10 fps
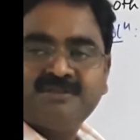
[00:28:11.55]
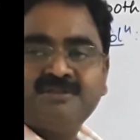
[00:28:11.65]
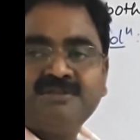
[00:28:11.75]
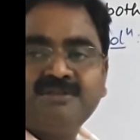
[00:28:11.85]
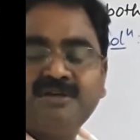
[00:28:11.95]

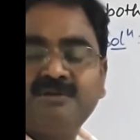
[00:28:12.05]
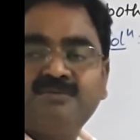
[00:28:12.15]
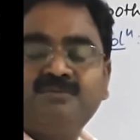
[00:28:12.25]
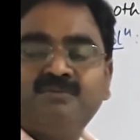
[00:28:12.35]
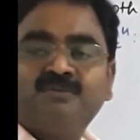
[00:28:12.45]
Now
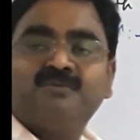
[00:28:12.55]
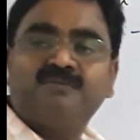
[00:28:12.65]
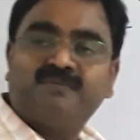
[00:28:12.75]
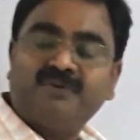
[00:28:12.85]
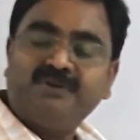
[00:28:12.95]

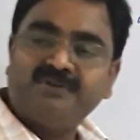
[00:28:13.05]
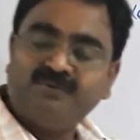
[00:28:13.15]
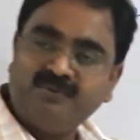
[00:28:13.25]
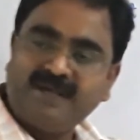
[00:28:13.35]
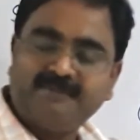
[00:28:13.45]
what
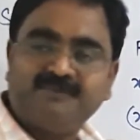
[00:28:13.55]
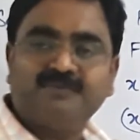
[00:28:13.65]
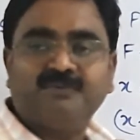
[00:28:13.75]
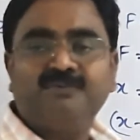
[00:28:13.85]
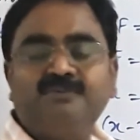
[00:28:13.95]
you have to
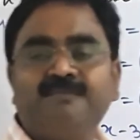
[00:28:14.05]
do,